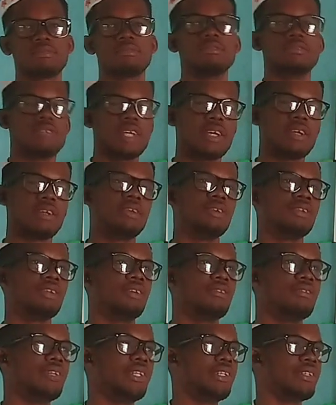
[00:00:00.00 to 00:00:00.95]
Take
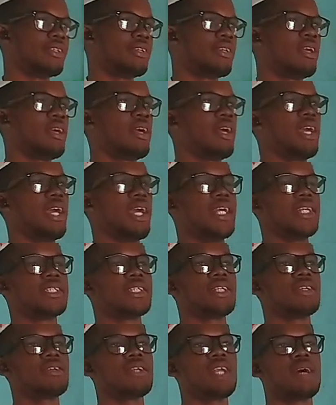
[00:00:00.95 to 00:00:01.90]
note of this. A
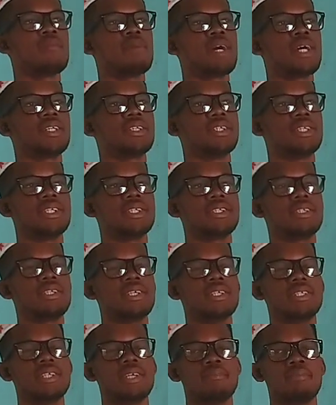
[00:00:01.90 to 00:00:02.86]
singular matrix
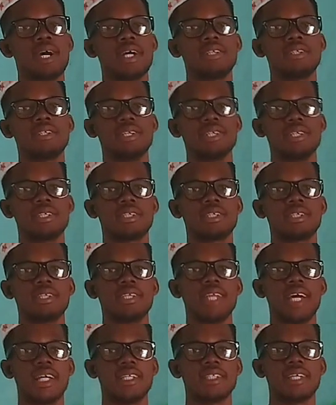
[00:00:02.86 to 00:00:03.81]
is a matrix
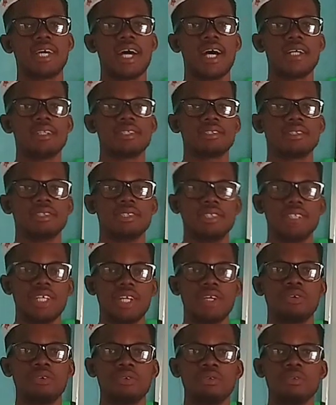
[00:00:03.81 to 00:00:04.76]
that has
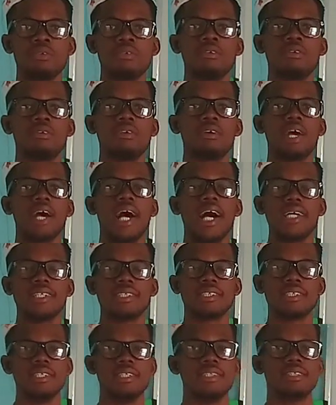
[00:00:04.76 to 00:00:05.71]
0
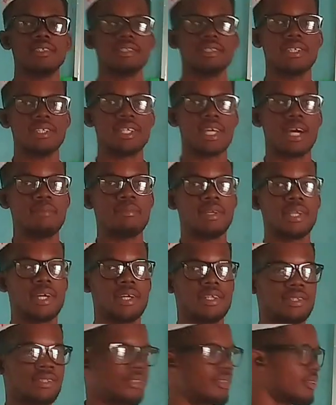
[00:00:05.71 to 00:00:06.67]
as its
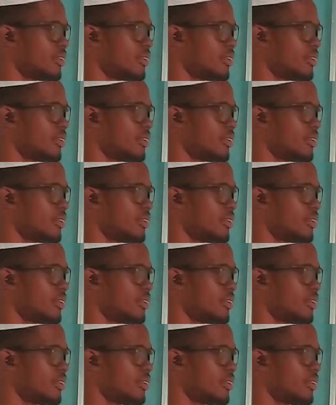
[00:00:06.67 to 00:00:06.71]
determinant,